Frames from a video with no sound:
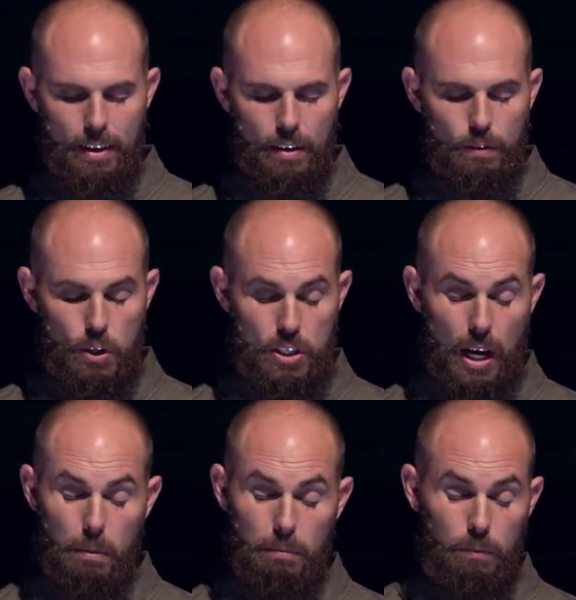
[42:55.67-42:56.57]
For
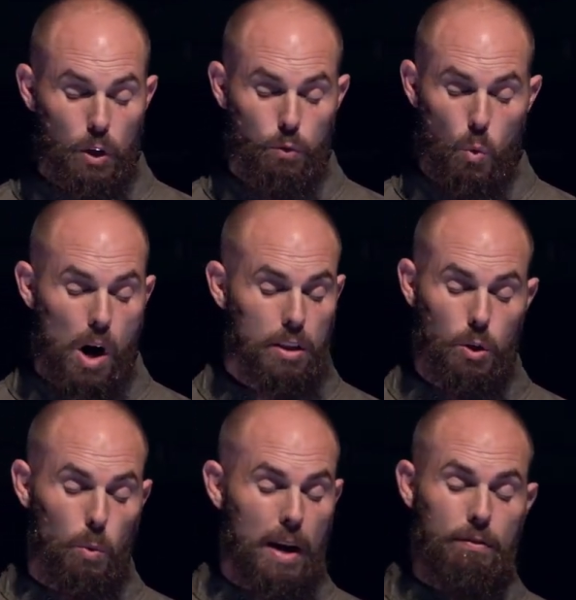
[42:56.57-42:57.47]
some, you've walked
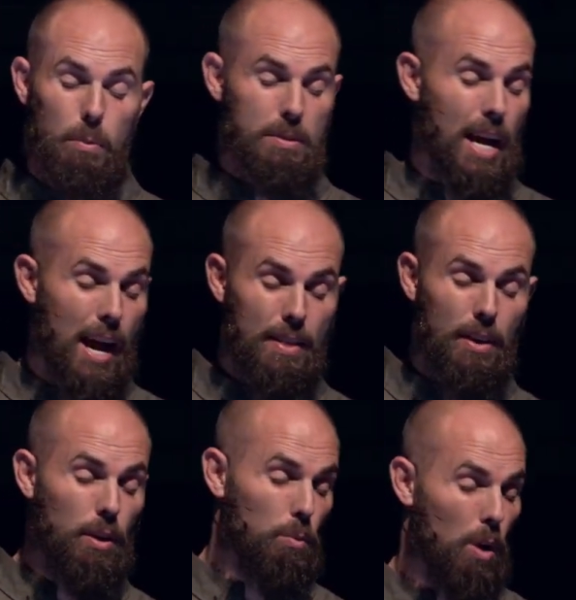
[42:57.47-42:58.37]
away from
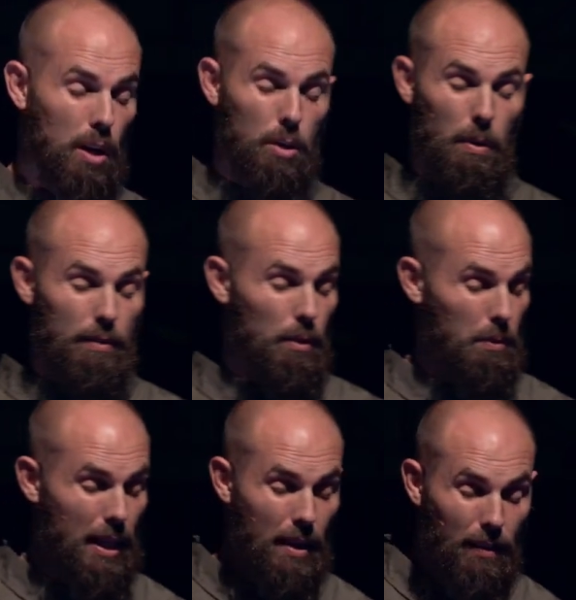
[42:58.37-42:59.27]
tithing, you've walked away from
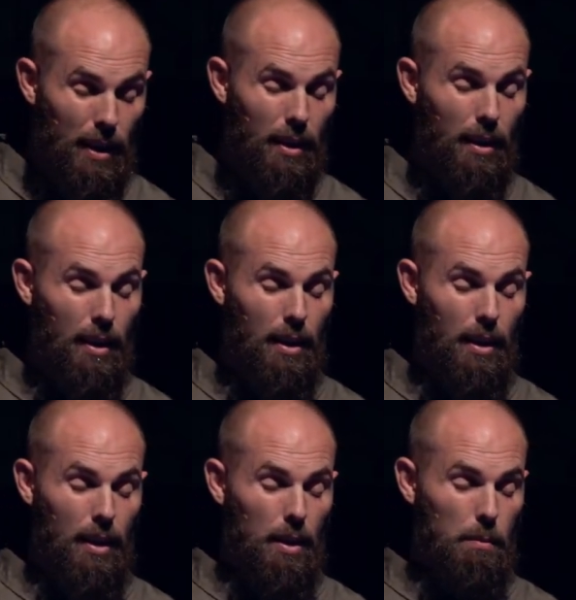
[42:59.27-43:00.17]
giving,
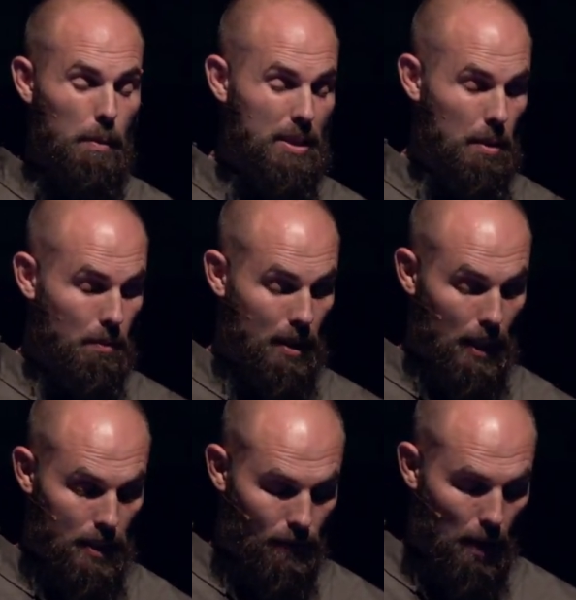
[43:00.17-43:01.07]
Maybe some
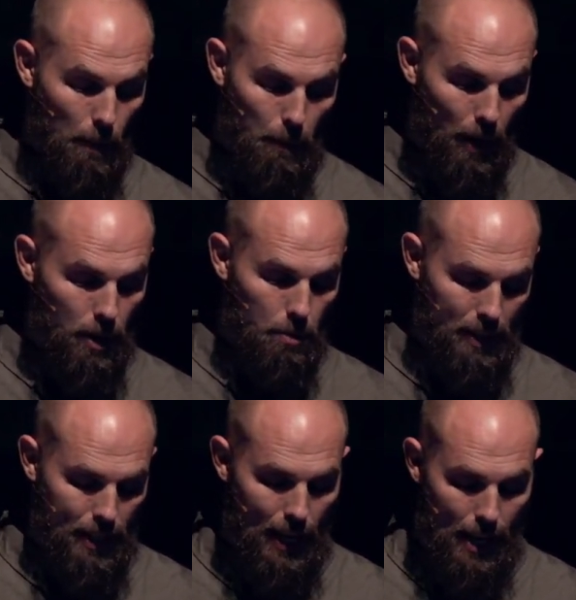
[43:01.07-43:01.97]
things have come upon you, but
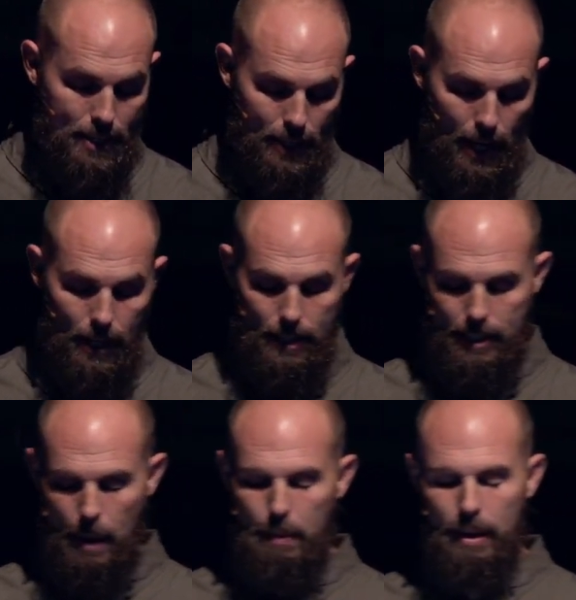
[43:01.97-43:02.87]
today is a day to
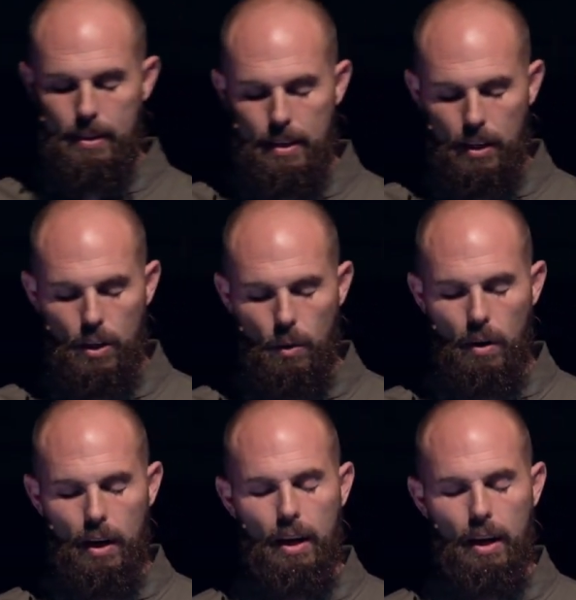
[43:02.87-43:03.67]
step in and say, you know what?